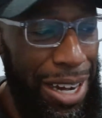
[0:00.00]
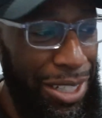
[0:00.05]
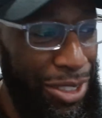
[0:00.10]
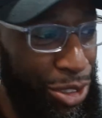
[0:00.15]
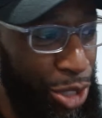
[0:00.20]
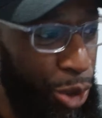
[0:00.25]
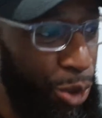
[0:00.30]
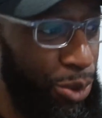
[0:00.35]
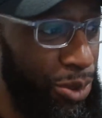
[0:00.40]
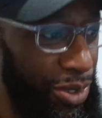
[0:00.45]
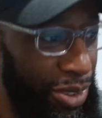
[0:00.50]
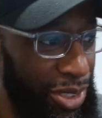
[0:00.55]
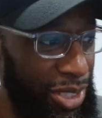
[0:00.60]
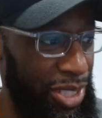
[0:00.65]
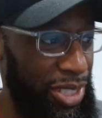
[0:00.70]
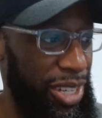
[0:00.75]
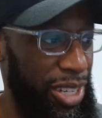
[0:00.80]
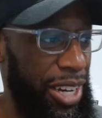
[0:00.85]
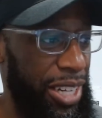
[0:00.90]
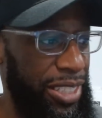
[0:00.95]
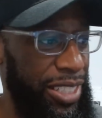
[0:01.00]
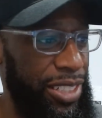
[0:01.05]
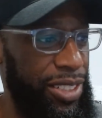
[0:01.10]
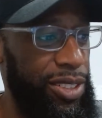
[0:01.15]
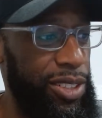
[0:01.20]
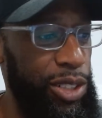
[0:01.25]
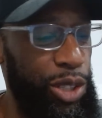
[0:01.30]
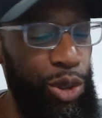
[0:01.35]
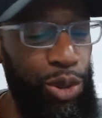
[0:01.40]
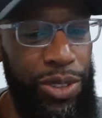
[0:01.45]
don't
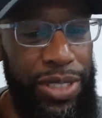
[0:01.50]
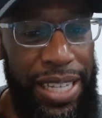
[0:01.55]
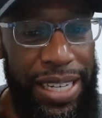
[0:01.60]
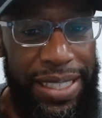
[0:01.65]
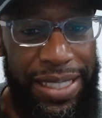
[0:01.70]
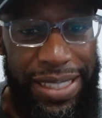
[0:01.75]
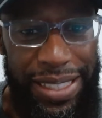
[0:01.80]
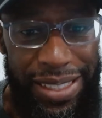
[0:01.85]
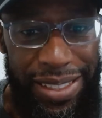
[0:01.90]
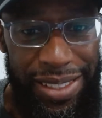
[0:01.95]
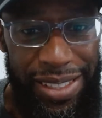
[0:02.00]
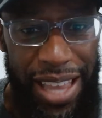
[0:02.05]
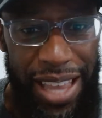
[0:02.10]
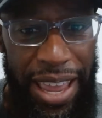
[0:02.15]
disclose that it is